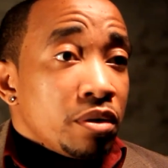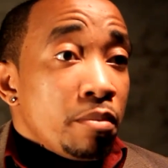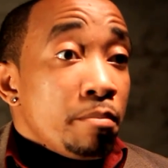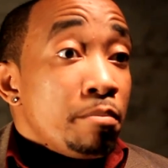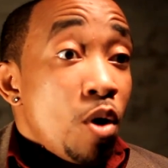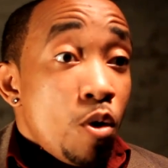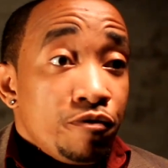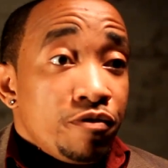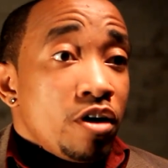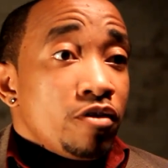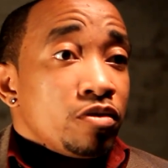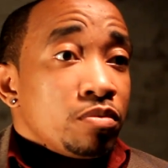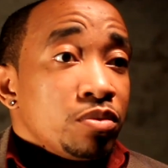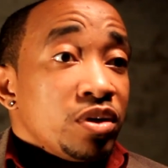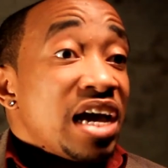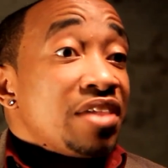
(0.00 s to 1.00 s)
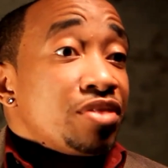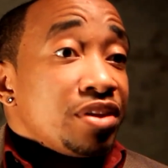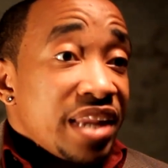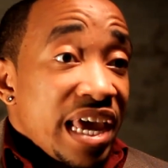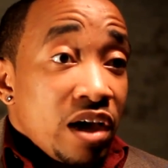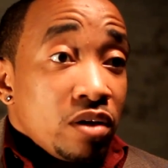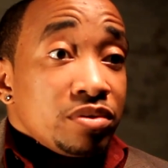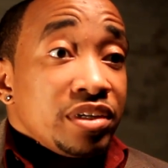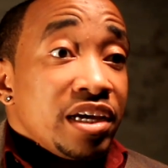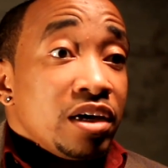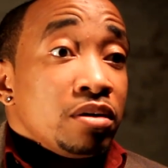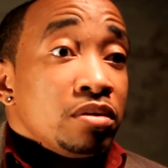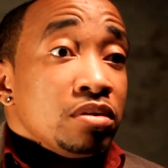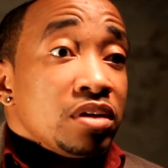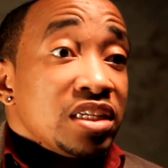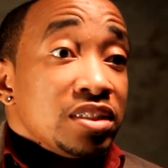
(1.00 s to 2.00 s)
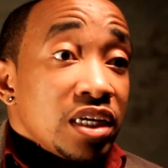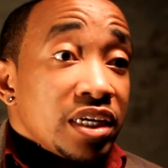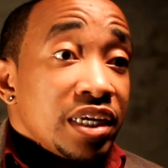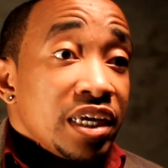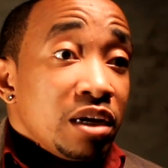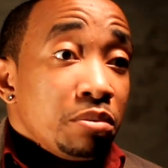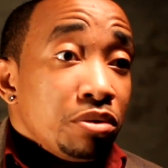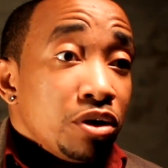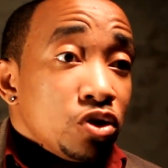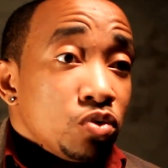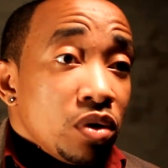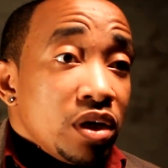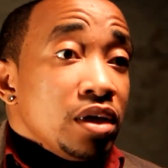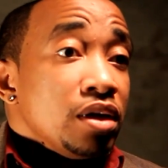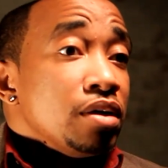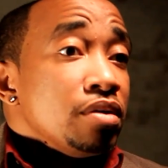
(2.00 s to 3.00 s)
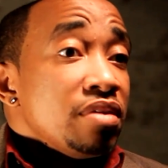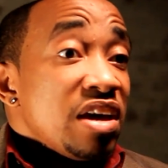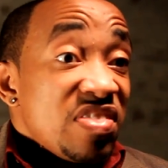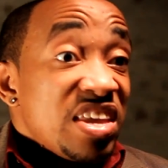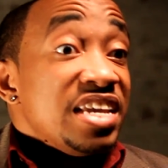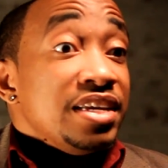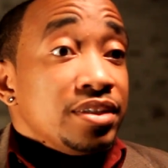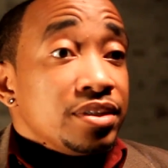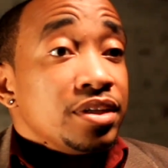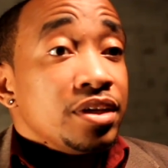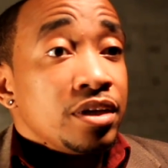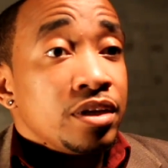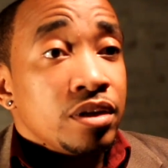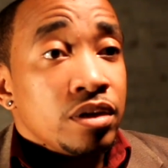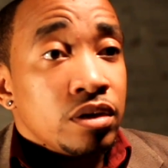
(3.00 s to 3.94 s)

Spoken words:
Both of them. You got the downtown Kentuckiana Breezeway and the East End.